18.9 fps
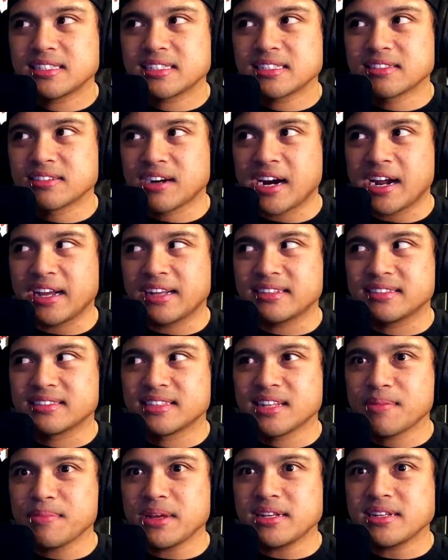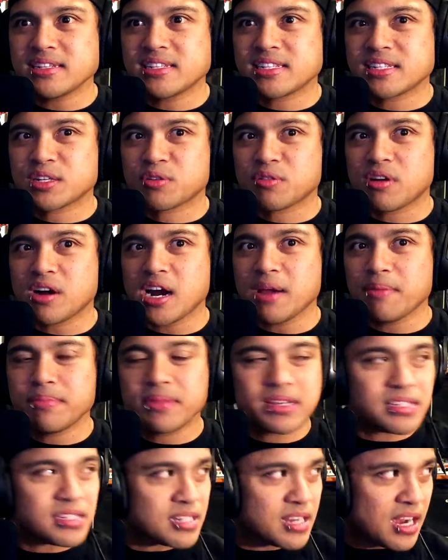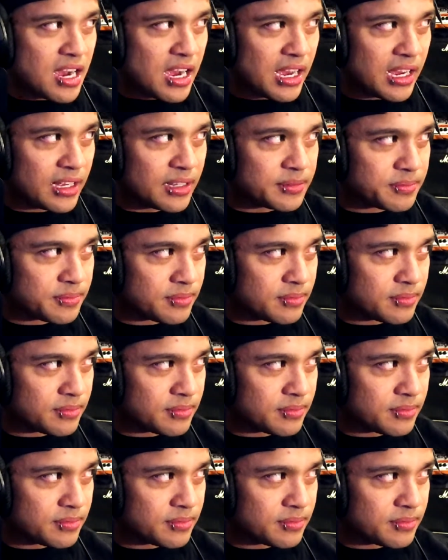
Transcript: All right, let me describe this guy.